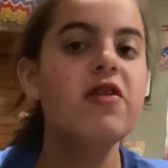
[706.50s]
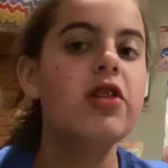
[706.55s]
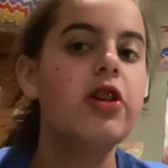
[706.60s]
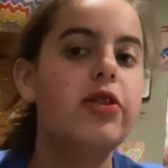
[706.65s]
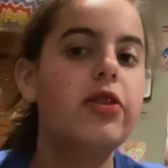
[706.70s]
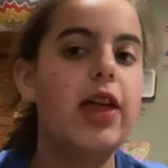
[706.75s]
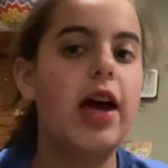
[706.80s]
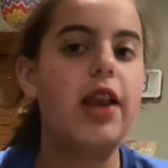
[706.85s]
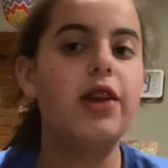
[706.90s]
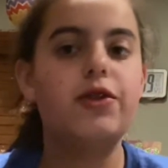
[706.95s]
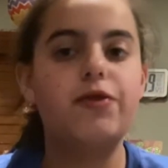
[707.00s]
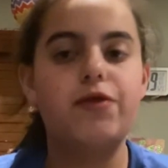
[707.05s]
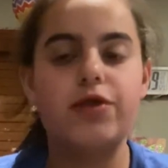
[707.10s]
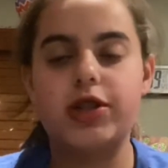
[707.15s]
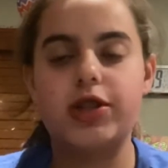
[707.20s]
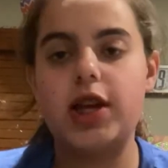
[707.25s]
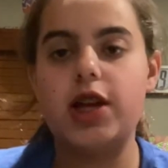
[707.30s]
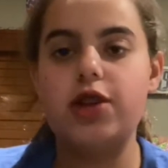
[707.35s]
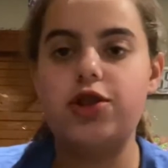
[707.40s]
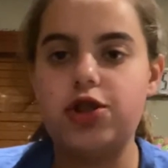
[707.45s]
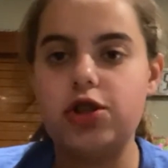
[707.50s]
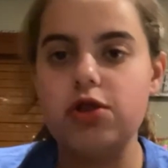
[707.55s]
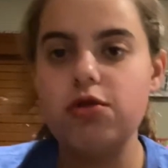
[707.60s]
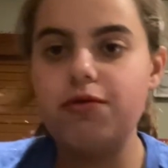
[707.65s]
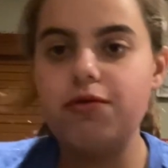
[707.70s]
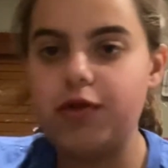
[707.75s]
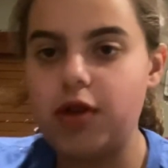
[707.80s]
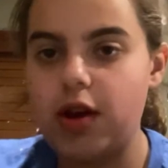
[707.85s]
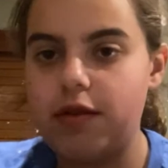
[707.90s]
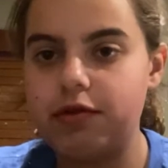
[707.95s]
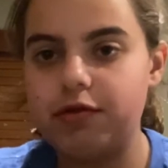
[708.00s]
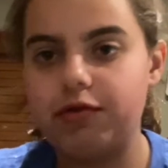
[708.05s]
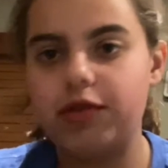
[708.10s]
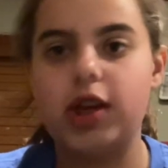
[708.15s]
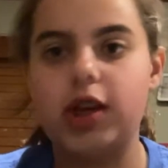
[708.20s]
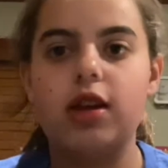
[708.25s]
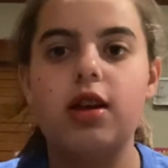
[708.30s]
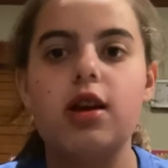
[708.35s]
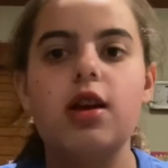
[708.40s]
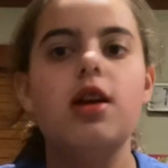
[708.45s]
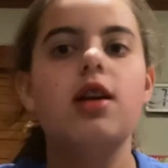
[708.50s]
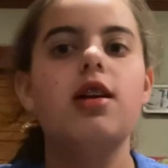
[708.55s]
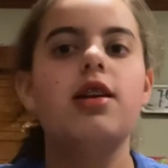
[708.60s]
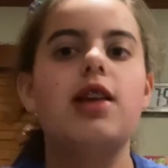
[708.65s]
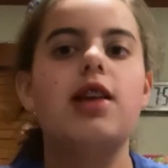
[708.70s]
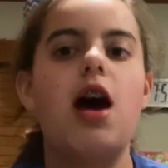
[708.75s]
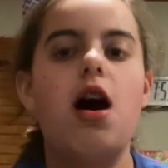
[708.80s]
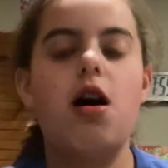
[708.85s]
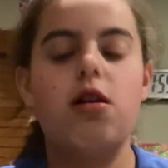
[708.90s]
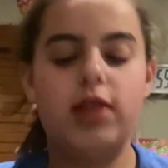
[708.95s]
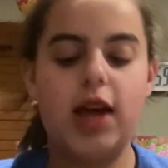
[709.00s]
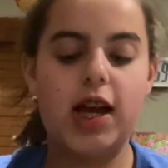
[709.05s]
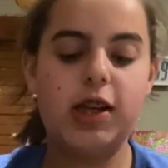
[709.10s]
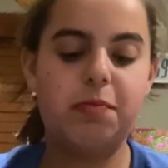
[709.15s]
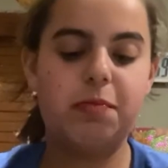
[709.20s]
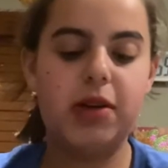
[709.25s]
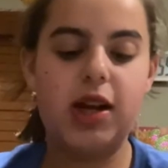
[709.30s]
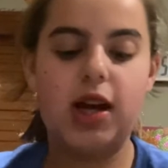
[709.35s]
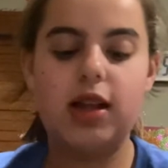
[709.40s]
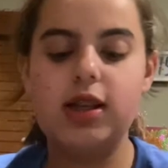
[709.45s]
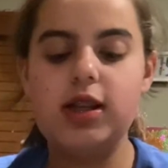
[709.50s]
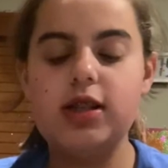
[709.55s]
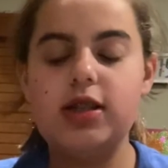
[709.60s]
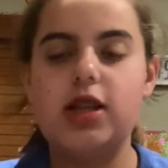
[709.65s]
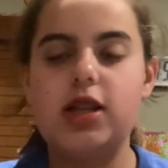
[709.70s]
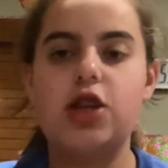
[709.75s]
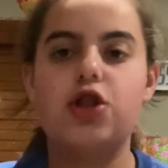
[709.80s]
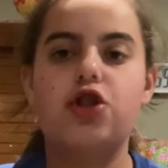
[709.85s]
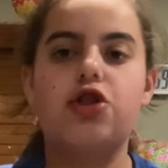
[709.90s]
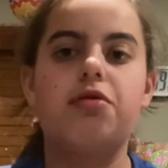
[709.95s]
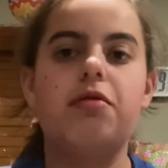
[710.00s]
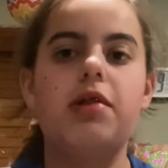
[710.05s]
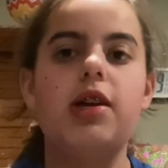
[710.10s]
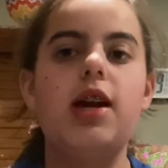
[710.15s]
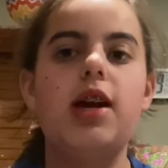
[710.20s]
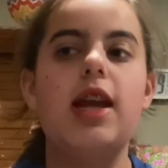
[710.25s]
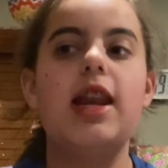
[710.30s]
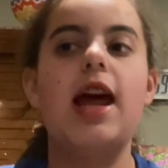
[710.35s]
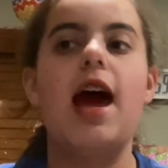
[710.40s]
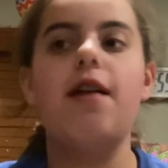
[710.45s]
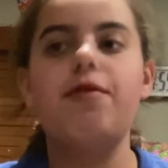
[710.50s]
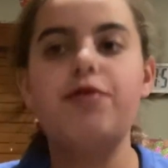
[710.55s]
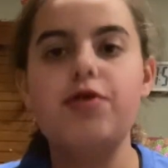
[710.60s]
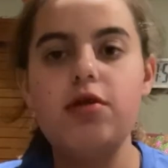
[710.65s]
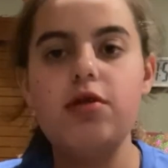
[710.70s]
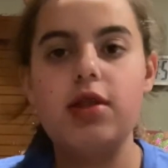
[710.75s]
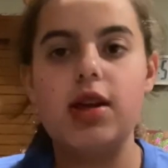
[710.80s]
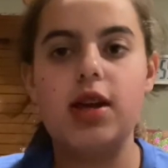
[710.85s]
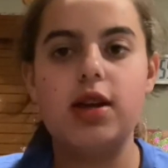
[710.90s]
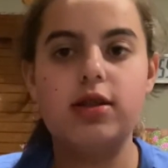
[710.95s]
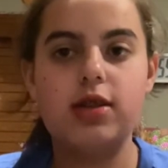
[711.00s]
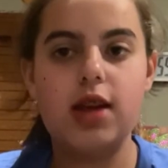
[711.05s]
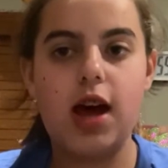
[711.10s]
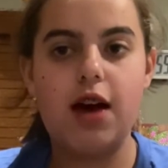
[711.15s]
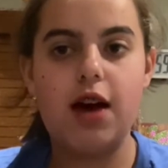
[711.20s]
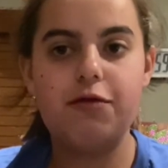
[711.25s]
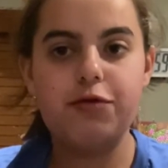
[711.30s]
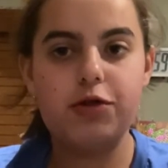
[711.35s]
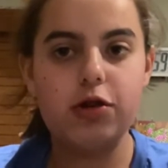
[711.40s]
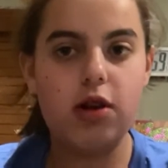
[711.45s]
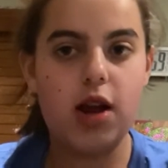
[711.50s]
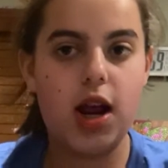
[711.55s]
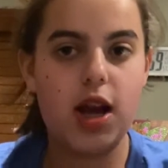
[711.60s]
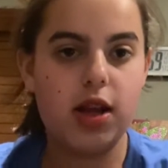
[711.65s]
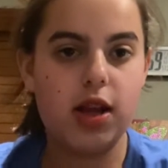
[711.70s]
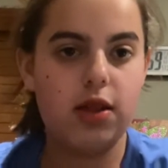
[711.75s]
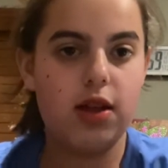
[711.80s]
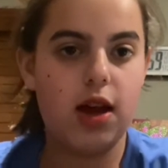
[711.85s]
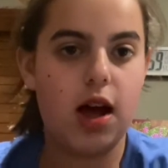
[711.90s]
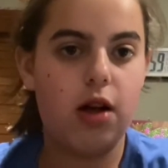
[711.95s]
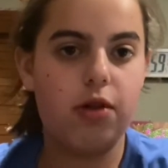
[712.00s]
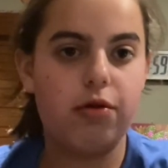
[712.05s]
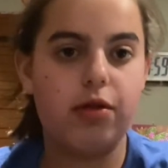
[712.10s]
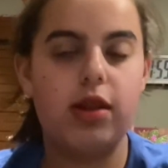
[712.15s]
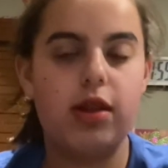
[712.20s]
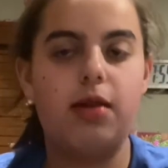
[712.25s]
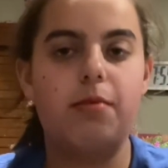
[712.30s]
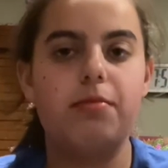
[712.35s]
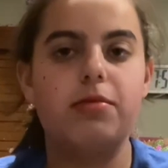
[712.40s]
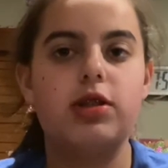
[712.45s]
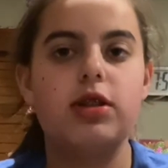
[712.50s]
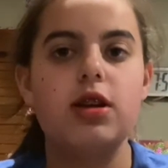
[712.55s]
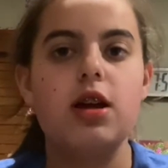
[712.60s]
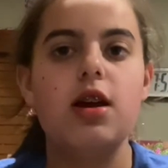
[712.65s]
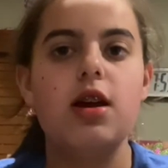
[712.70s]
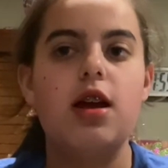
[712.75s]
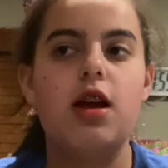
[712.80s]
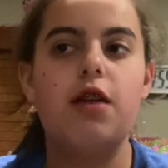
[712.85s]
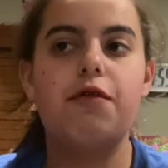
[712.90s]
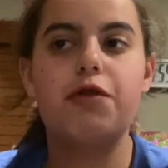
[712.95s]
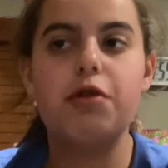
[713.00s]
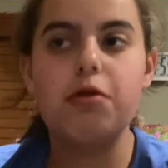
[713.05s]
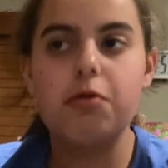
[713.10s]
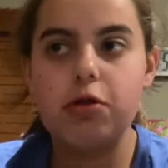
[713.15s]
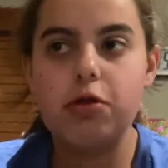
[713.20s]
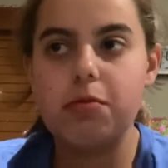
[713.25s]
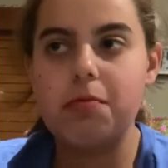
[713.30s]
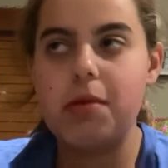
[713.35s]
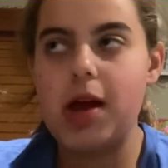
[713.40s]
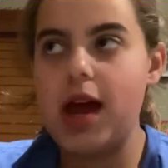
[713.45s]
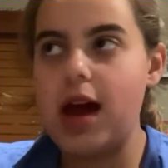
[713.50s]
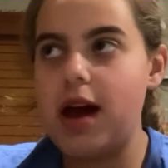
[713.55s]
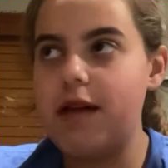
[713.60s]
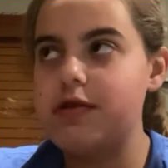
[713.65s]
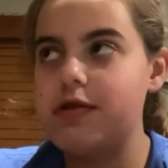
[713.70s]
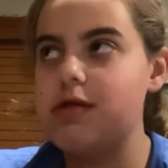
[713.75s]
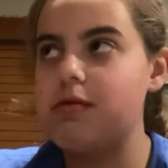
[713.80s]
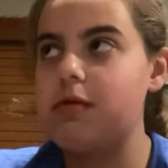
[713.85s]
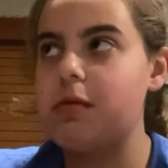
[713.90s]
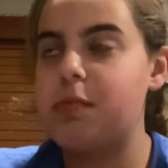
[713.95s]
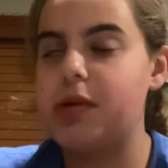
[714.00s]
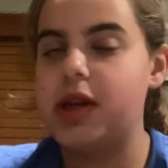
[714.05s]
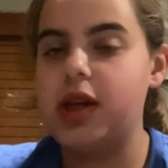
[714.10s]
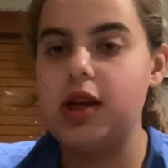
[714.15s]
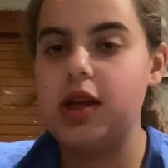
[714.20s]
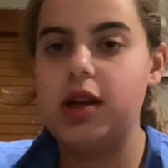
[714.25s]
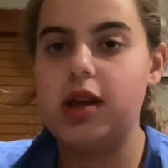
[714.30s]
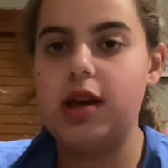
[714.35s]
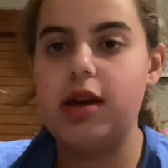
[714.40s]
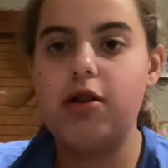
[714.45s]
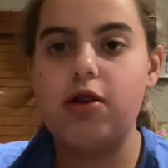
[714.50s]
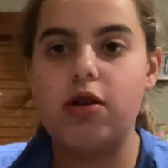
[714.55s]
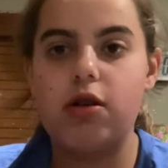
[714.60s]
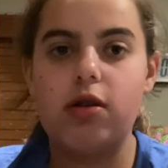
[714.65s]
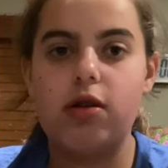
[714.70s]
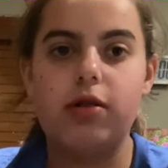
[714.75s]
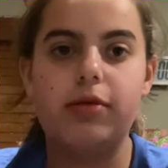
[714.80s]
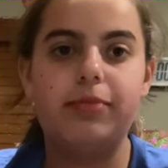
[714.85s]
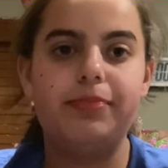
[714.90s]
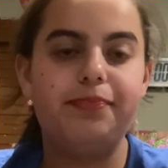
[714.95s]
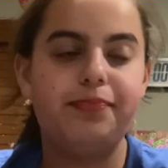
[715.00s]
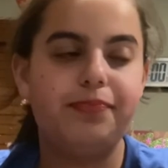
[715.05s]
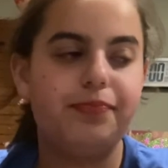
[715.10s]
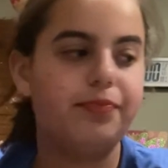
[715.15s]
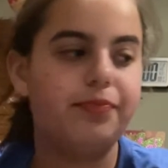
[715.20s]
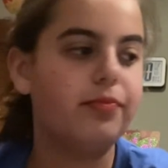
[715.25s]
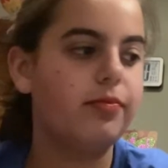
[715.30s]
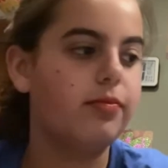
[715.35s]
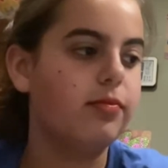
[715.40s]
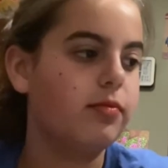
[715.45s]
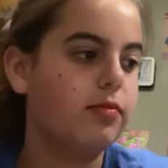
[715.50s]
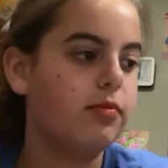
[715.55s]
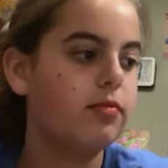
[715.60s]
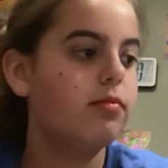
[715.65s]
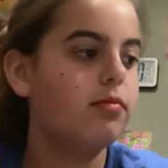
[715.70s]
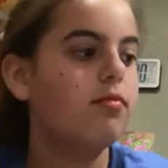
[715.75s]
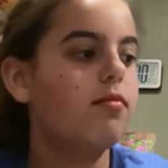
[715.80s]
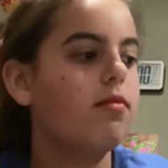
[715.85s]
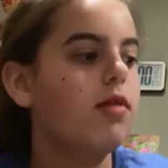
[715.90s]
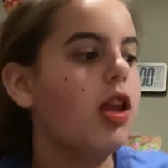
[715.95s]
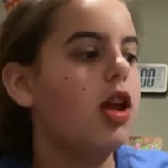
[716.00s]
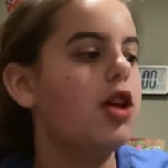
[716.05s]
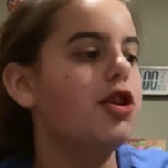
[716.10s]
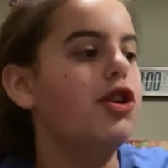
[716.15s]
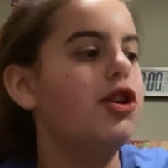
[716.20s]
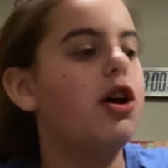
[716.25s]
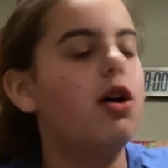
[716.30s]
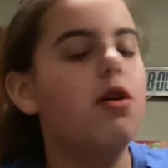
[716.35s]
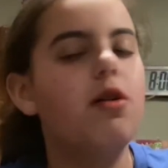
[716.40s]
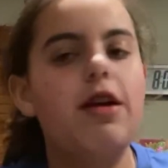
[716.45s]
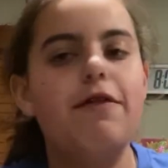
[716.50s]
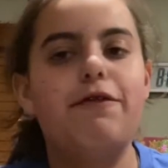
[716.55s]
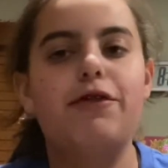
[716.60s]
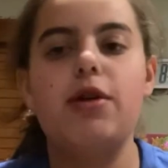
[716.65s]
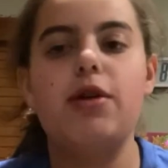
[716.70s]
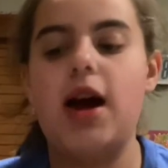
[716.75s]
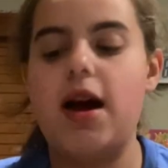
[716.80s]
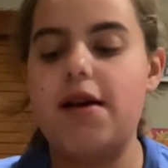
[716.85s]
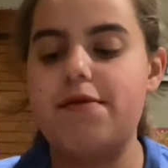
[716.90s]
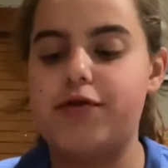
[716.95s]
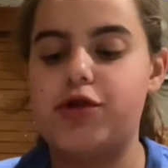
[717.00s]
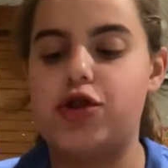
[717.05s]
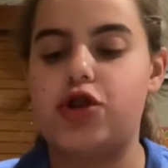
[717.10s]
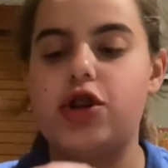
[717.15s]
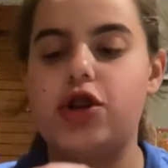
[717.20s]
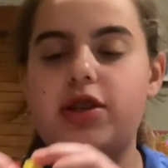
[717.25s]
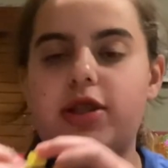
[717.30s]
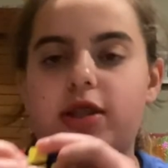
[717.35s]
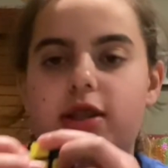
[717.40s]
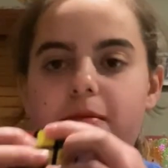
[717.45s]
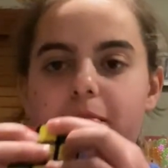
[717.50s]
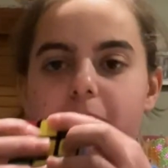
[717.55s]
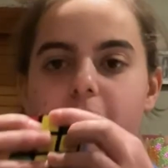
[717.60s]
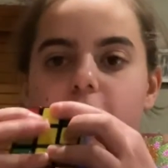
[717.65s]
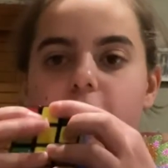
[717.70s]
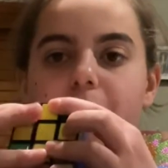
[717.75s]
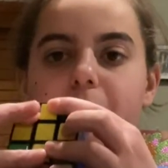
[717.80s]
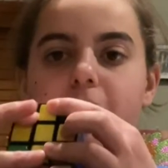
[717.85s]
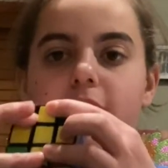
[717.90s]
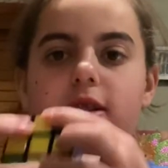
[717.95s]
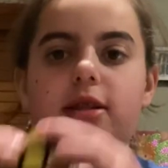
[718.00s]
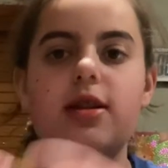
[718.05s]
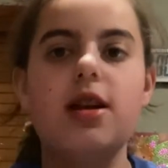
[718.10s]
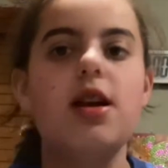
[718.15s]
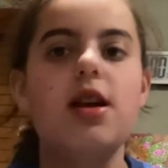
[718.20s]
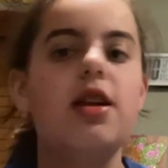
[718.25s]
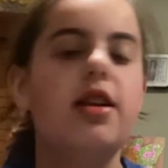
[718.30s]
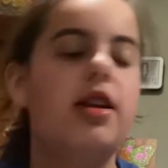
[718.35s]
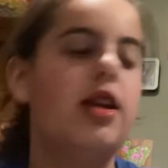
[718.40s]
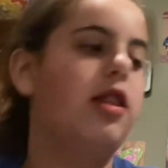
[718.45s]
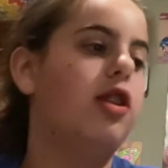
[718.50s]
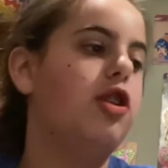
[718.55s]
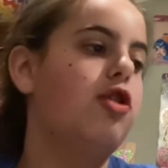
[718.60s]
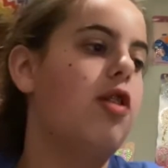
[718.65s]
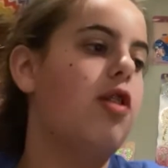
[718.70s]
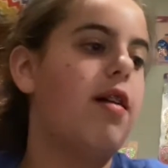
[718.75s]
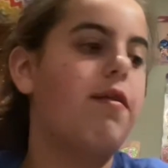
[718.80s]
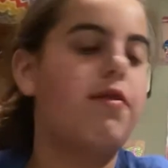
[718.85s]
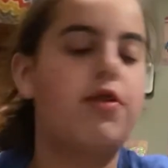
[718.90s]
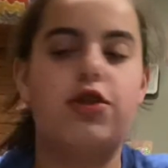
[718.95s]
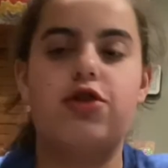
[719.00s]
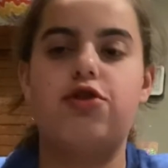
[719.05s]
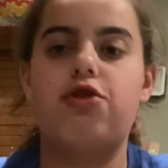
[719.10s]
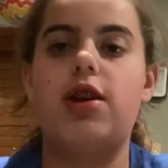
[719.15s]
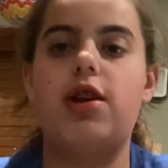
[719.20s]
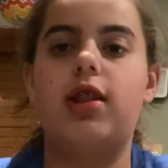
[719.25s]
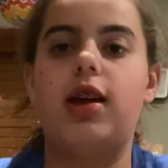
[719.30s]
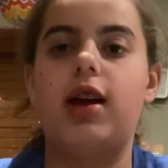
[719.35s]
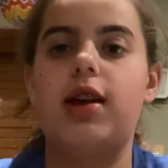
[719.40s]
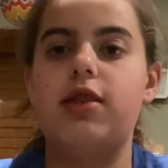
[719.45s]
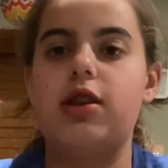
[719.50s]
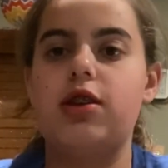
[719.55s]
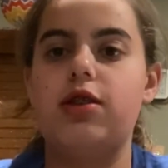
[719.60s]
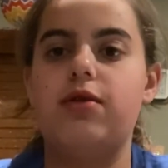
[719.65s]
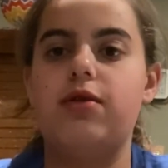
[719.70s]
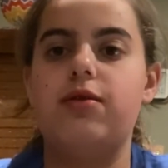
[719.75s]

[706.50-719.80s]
That is for stage 2 if you have a V. Now, last but not least, stage 3. And after this, after any of the algorithms, if you may have to repeat it, or, you know, if you have just the middle piece and then you have the straight line, then you